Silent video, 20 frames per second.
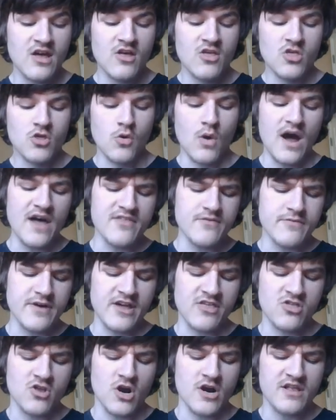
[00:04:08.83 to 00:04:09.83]
So on the
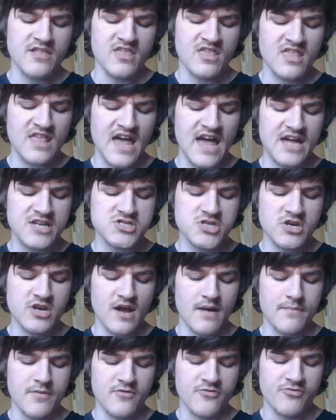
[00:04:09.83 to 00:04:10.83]
restart in stage
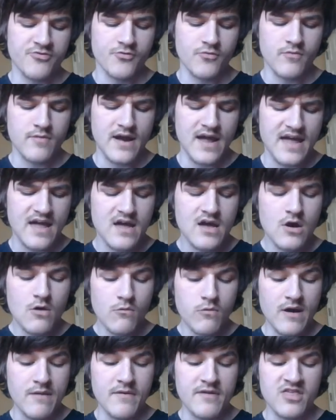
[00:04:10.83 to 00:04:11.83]
number three,
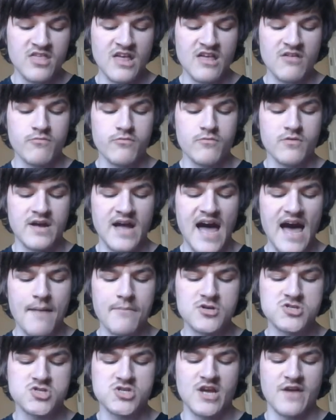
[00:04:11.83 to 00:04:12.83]
we would see Kyle
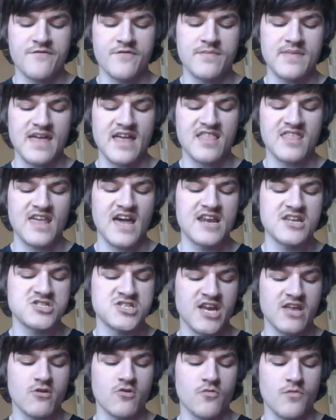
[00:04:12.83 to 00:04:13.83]
Busch lead from the inside and
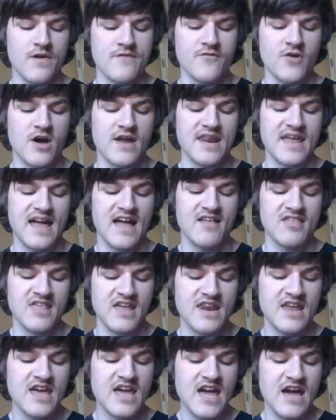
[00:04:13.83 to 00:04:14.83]
Chandler Smith on the
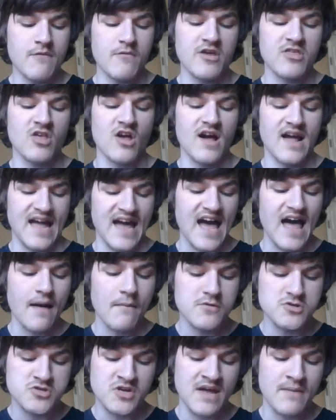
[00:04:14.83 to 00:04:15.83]
outside, and we saw
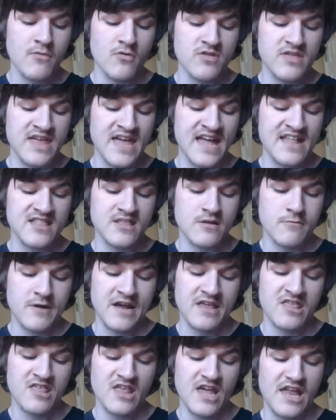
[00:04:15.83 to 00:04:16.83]
Kyle Busch able to get the
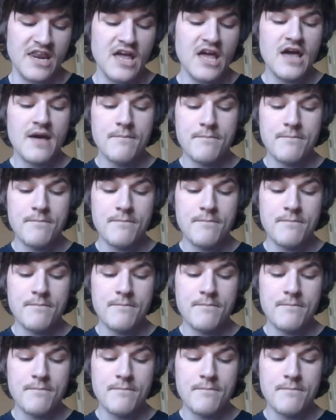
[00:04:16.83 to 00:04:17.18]
race lead.